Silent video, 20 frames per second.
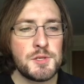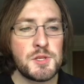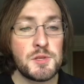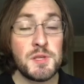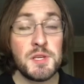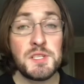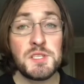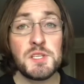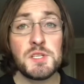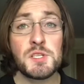So
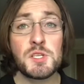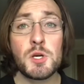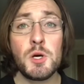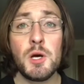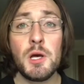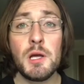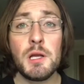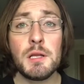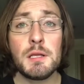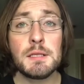this is
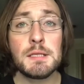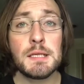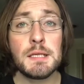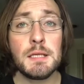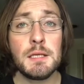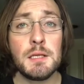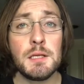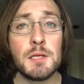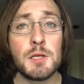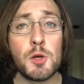called
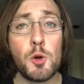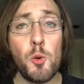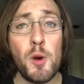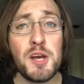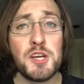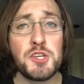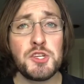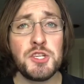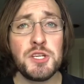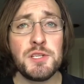
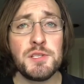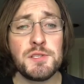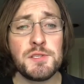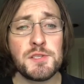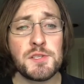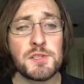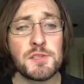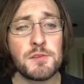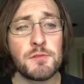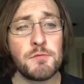
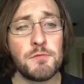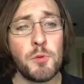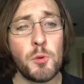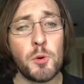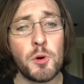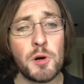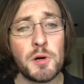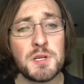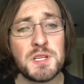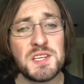Questions
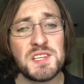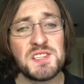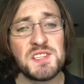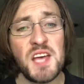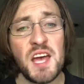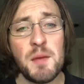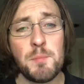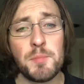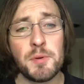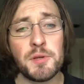for
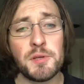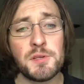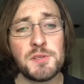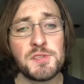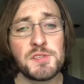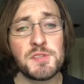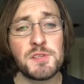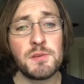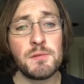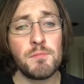
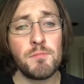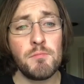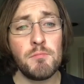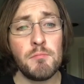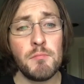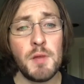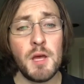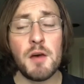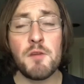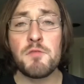Disciples
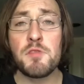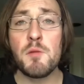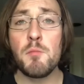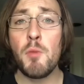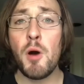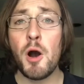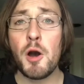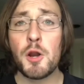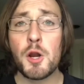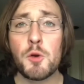of the
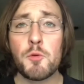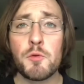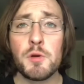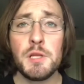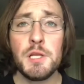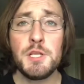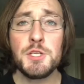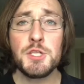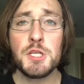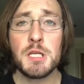Modern
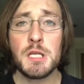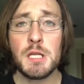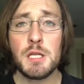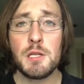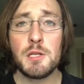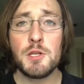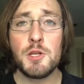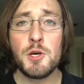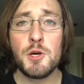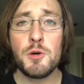Religion
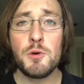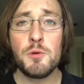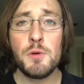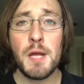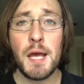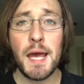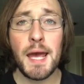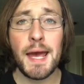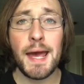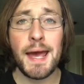
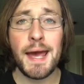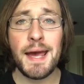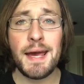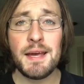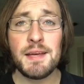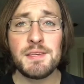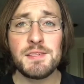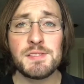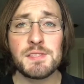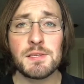Known
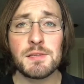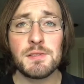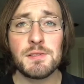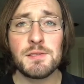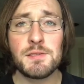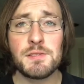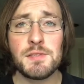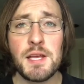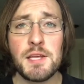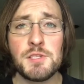as
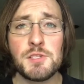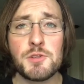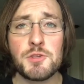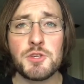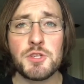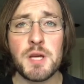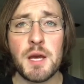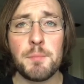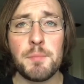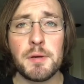
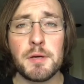Censorship.